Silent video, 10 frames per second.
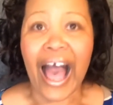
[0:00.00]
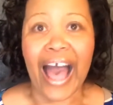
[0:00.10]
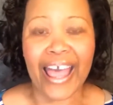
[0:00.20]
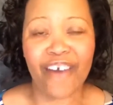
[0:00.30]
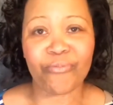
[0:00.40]

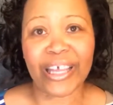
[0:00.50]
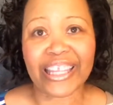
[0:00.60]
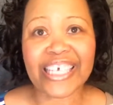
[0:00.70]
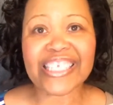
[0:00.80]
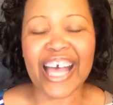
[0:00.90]
I have my
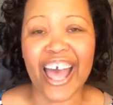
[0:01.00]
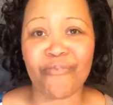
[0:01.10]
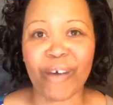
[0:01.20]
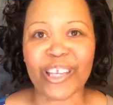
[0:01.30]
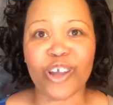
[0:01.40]
list, I
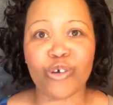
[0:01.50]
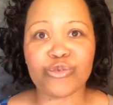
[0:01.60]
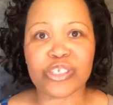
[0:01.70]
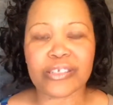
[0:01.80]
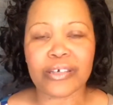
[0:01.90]
have my
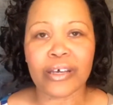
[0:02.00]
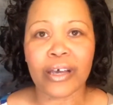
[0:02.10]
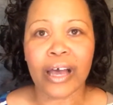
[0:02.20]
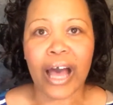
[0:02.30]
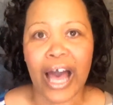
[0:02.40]
notes,
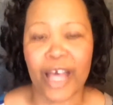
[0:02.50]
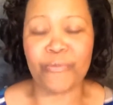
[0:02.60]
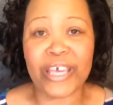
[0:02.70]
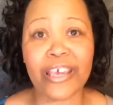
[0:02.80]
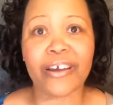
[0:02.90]
I
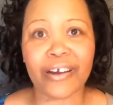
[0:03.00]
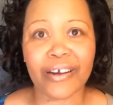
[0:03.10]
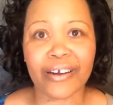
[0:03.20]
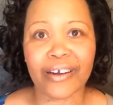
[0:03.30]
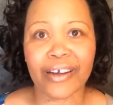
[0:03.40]
am
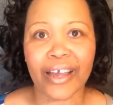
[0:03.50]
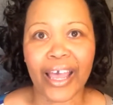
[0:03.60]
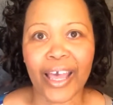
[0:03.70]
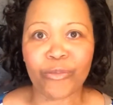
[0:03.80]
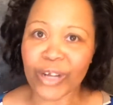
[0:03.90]
here.
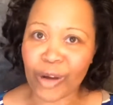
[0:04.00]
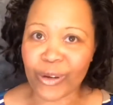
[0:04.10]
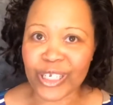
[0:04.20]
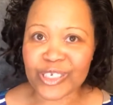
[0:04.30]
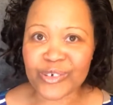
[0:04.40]
And what I
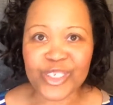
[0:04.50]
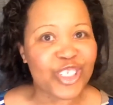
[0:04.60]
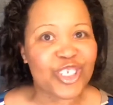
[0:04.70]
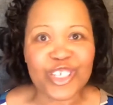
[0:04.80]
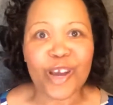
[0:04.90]
want to do is
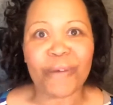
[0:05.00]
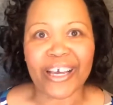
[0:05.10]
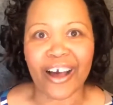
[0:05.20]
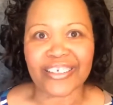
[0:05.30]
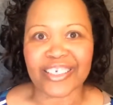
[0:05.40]
just share my
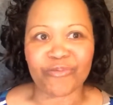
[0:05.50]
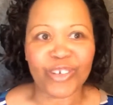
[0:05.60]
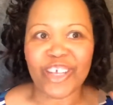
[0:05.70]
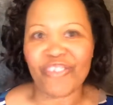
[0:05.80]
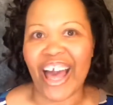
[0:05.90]
content
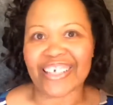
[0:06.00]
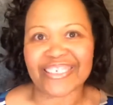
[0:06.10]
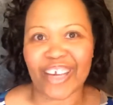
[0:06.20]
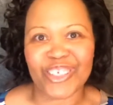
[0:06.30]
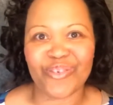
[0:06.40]
really
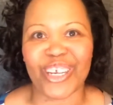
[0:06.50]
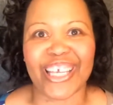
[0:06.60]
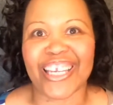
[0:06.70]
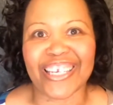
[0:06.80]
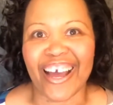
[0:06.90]
fast. I just want to
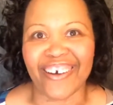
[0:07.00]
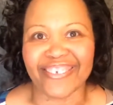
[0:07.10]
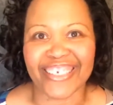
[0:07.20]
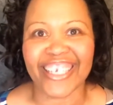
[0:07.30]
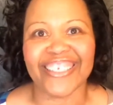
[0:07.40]
get it out,
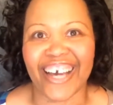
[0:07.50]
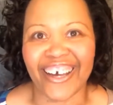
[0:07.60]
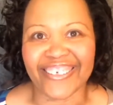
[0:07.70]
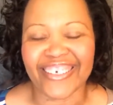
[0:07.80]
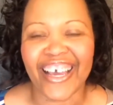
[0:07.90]
get it
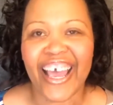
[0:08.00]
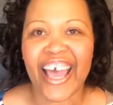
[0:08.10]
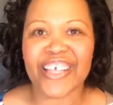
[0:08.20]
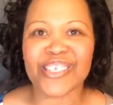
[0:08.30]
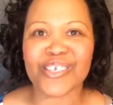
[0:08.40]
done.
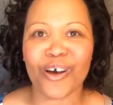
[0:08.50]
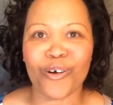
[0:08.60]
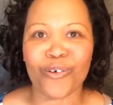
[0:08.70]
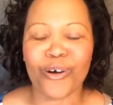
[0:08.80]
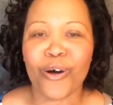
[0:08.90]
And
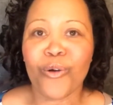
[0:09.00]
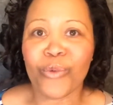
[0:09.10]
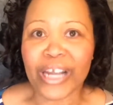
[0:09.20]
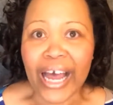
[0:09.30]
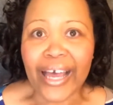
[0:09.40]
so,
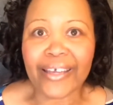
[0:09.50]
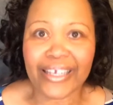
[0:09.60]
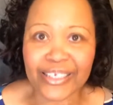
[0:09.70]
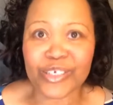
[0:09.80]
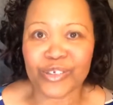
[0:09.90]
what I
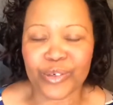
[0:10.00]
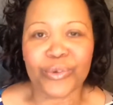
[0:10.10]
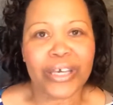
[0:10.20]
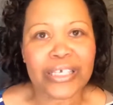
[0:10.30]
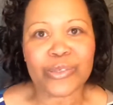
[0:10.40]
need to
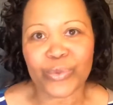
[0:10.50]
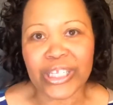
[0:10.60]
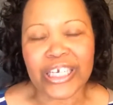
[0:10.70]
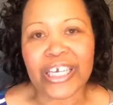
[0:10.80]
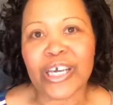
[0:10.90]
do is
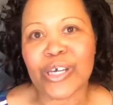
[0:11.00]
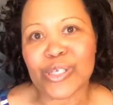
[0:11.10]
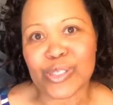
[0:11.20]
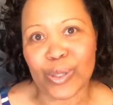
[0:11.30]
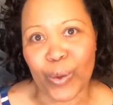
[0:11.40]
really
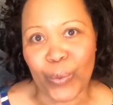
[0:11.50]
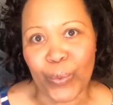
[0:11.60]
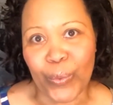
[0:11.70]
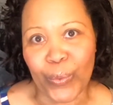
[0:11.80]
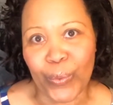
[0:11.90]

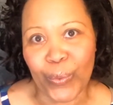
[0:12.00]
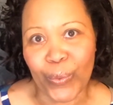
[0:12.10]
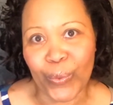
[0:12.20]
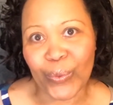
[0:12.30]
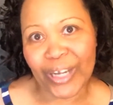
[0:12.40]

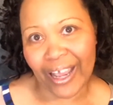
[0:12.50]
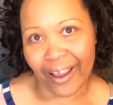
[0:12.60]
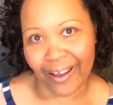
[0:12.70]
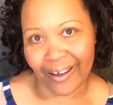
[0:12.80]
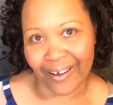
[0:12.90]
slow
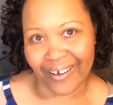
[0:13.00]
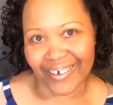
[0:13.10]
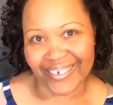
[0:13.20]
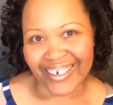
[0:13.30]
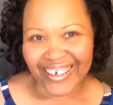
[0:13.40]
down.